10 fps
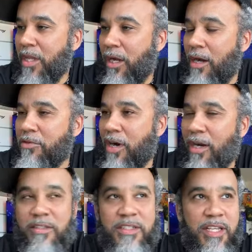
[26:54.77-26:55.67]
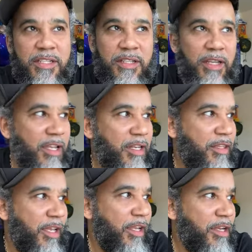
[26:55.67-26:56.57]
I'm trying to see is there
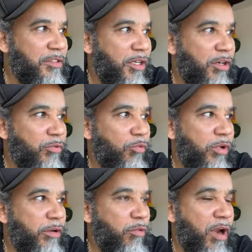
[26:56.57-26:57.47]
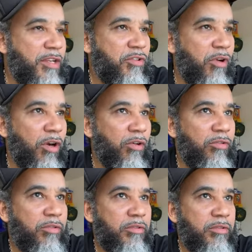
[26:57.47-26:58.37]
anything else going to re-retro?
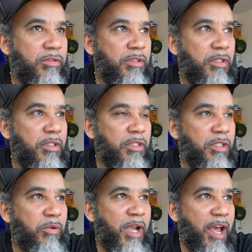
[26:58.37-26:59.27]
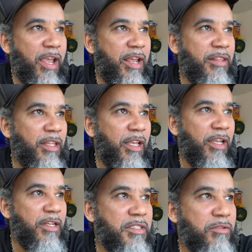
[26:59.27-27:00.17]
Do we got anything
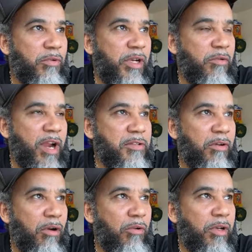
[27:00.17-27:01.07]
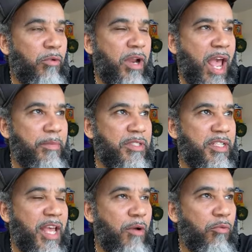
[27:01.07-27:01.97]
that's re-retro? And what happened
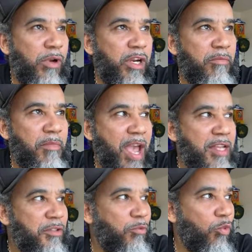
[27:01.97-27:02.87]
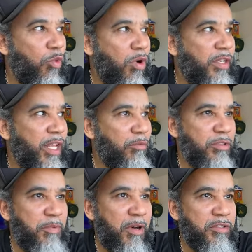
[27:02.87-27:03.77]
to that re-imagined one that
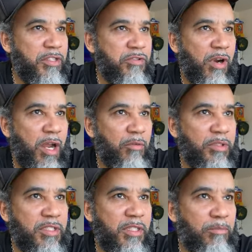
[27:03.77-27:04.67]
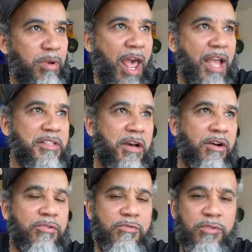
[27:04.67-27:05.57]
was supposed to drop? Was it the black
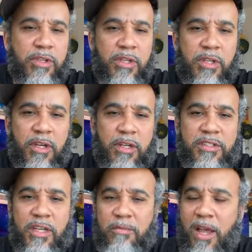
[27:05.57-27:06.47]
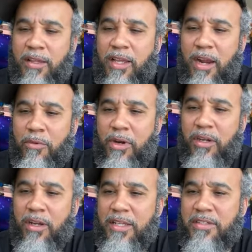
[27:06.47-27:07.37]
toe or something like that? I
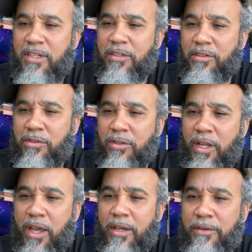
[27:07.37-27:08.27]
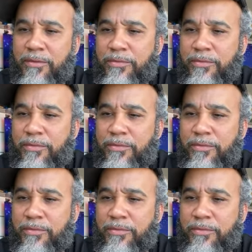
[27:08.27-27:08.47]
wonder if they still doing that.